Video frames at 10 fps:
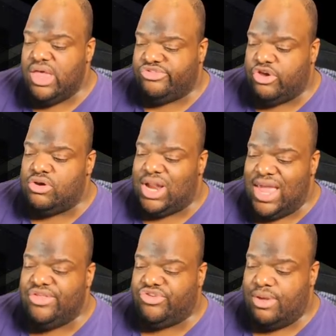Certain
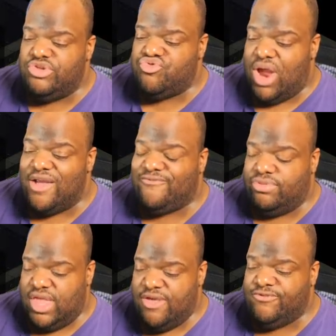items can be dragged
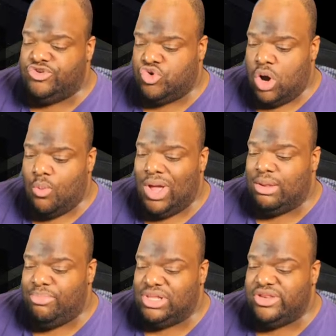from the inventory,
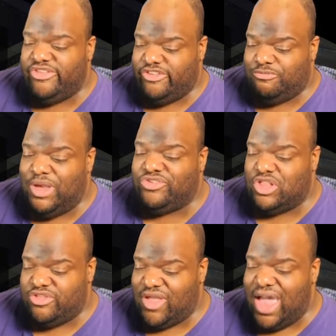while abilities and
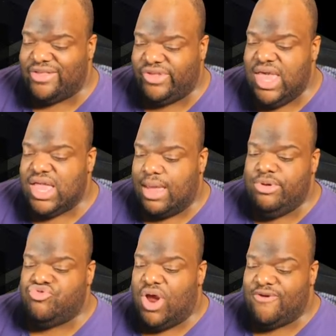special attacks can
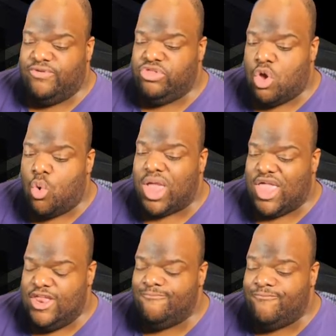be dragged from the quick
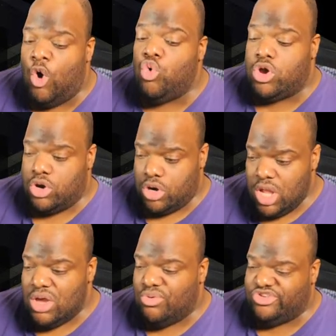invoker,
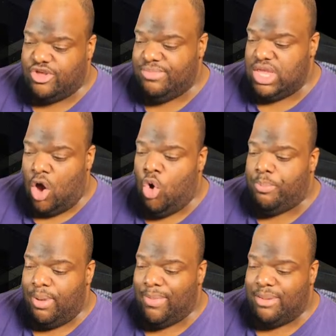which can be
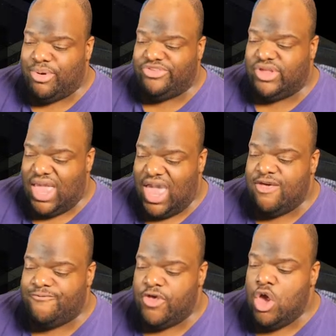opened by pressing
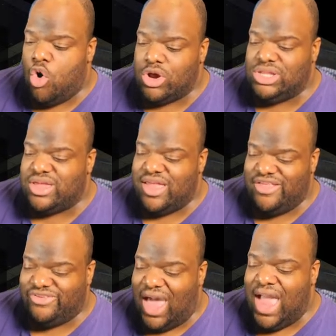F or
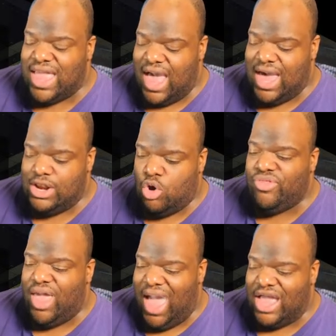clicking its icon
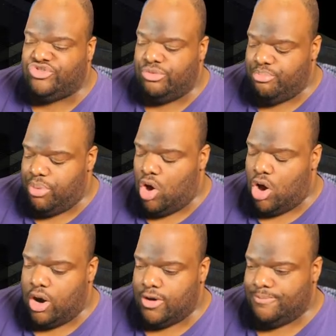on the action bar.